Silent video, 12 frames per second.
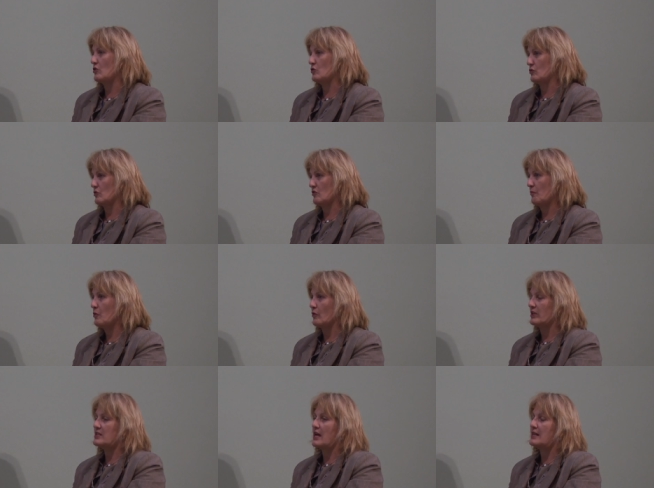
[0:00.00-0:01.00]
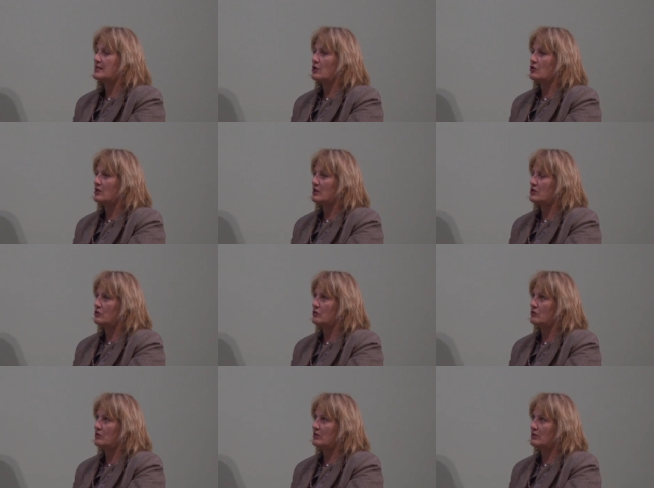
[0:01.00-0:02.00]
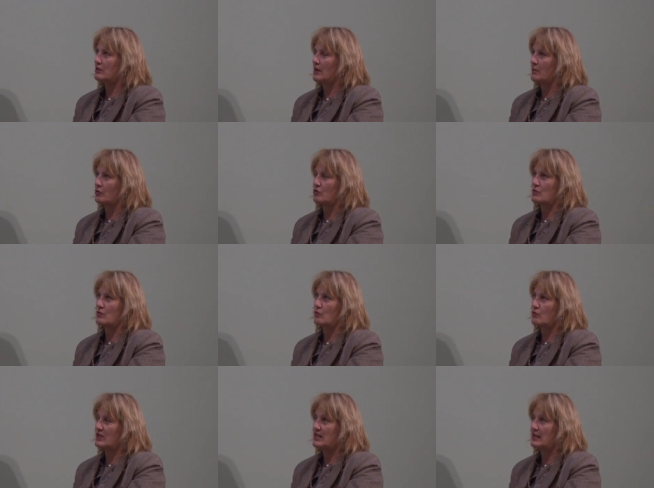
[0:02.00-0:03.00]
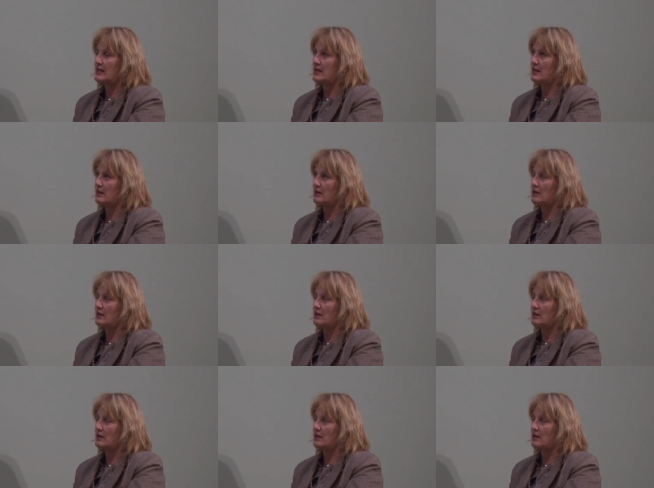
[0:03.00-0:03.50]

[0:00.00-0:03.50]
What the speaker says: those sorts of points. And so to come across with a really